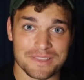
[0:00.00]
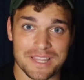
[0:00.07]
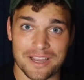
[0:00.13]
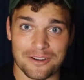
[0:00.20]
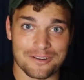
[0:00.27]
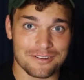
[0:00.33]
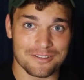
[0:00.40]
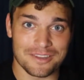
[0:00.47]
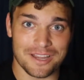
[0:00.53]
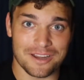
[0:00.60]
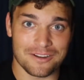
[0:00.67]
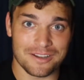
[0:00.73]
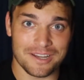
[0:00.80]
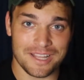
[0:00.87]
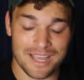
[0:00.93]
They
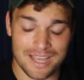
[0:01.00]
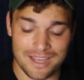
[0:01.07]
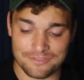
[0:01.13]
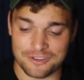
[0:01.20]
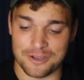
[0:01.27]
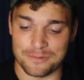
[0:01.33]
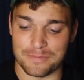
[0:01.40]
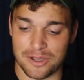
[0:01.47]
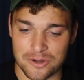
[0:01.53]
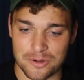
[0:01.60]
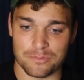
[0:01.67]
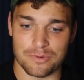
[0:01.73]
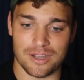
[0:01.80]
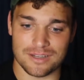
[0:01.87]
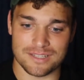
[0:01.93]
already have
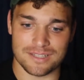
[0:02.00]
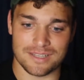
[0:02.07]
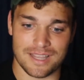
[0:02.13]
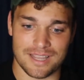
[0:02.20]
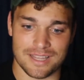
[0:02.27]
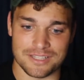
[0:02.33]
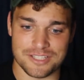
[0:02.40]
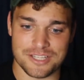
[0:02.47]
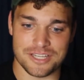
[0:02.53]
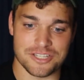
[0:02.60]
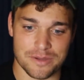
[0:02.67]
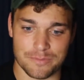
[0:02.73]
Malcolm Brogdon and T.J.